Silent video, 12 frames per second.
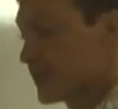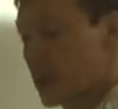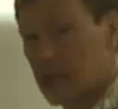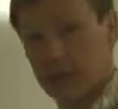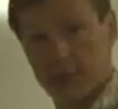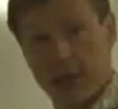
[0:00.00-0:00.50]

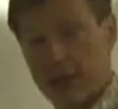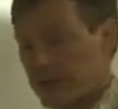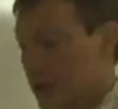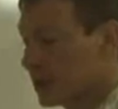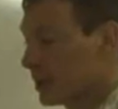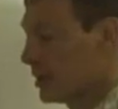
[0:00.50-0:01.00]
in
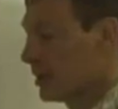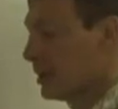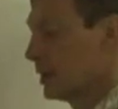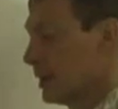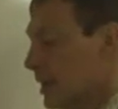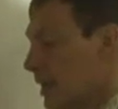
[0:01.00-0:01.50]
metric,
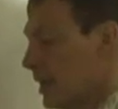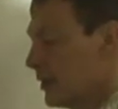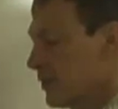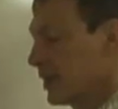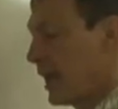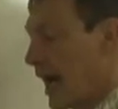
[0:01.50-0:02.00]

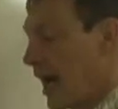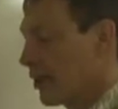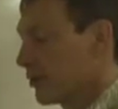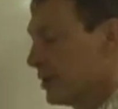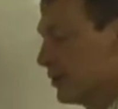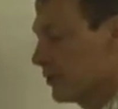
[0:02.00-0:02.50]
it's
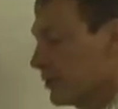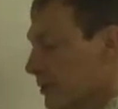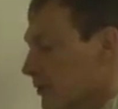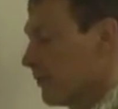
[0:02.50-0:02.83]
calories